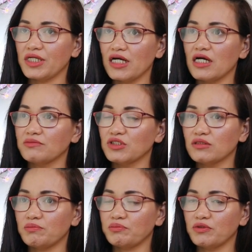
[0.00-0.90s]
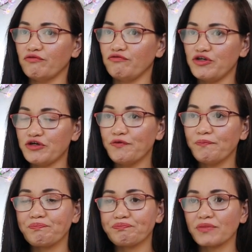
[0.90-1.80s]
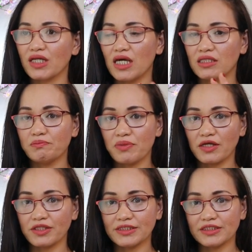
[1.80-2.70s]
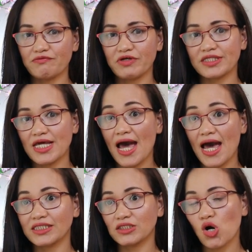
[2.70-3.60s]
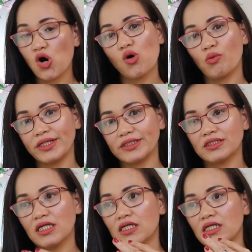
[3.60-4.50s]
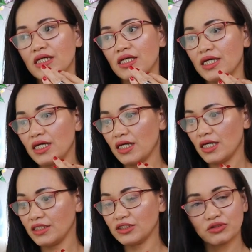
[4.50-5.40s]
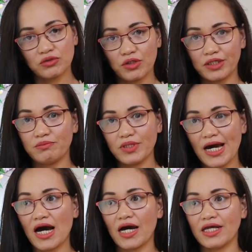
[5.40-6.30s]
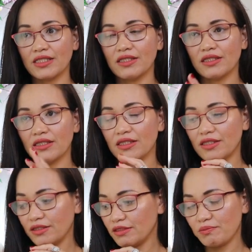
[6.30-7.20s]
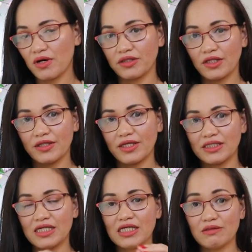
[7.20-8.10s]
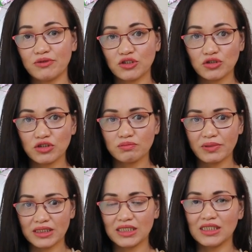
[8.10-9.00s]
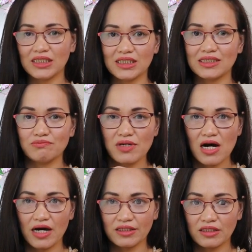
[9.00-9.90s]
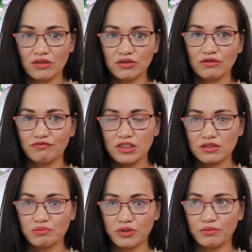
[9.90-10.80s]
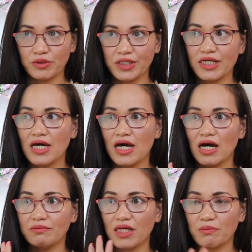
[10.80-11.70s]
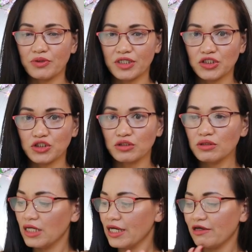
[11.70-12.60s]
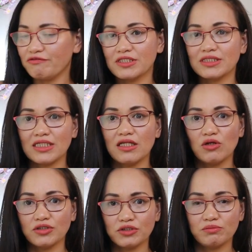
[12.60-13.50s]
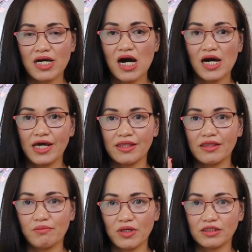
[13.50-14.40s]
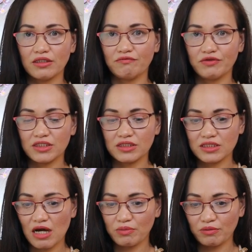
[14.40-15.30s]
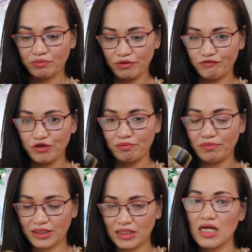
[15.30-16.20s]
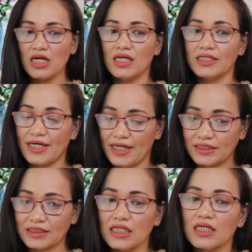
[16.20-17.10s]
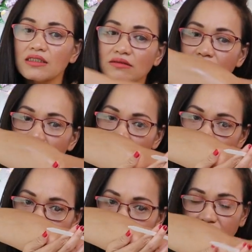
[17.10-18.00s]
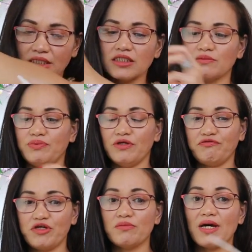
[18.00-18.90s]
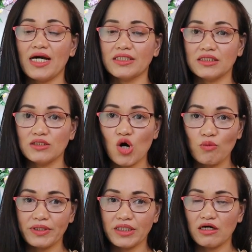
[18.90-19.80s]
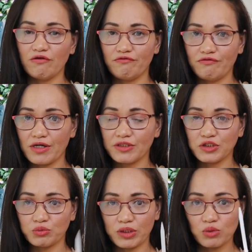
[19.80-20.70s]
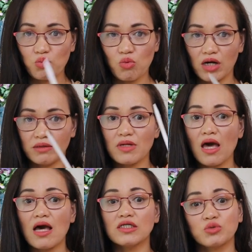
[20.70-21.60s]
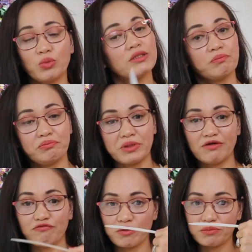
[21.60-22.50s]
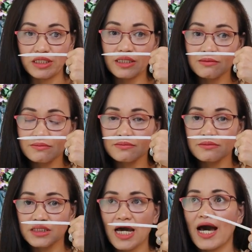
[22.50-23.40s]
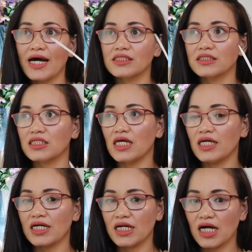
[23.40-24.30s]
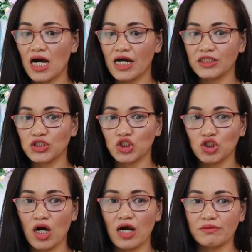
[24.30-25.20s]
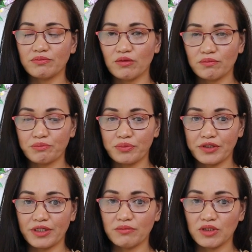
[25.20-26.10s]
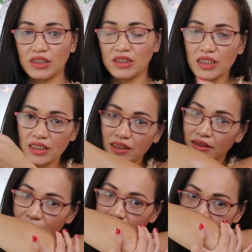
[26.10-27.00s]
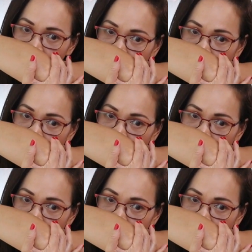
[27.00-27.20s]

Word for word: when it comes to the perfume and the bottle itself it has always a story behind the bottle that he produced but he is behind the notes of this Burberry I'm not pretty sure if he's still also behind the bottle of this type of perfume but yes this perfume has an opening of very sweet, warm, sweet pea for me. Has a kind of sharp of bergamot in here.